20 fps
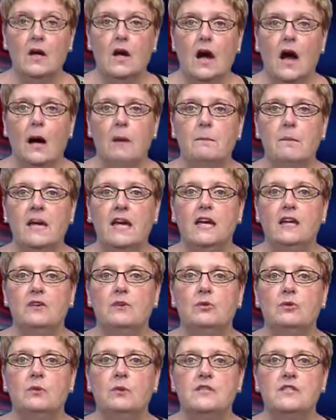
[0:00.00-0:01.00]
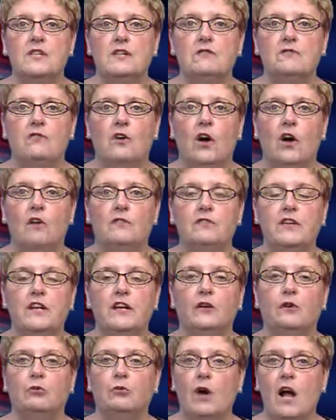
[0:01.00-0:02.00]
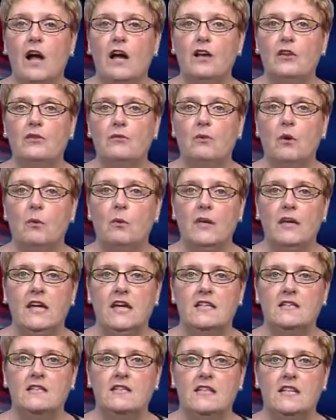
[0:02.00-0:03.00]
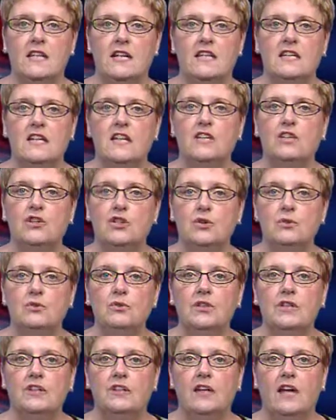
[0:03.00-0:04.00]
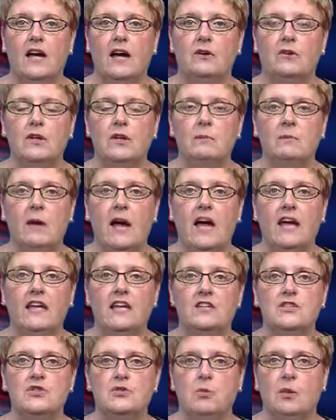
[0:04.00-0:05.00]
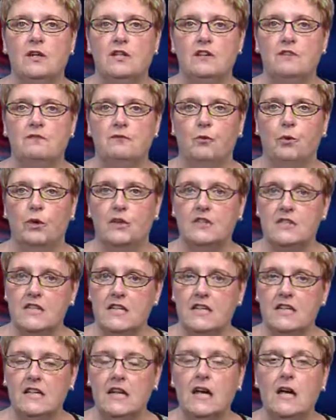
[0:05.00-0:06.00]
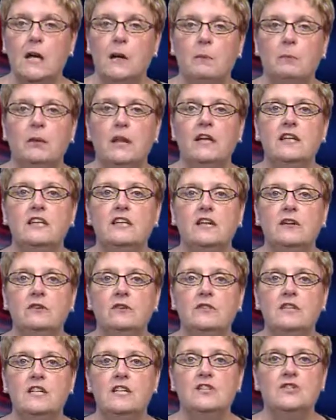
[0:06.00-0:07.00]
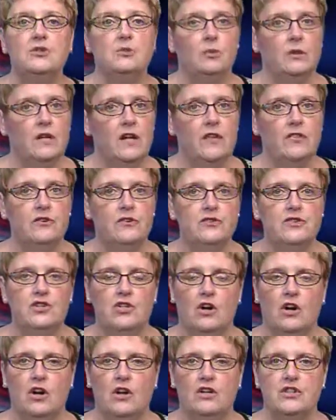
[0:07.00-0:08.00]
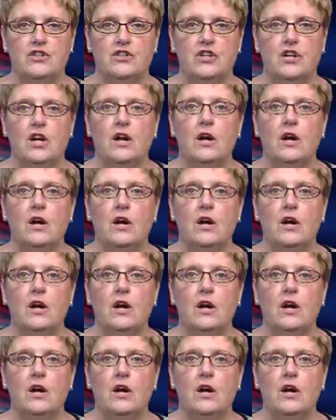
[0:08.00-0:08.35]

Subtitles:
A man who was involved in a rock-throwing incident in Union County back in 2014 pled guilty to another charge.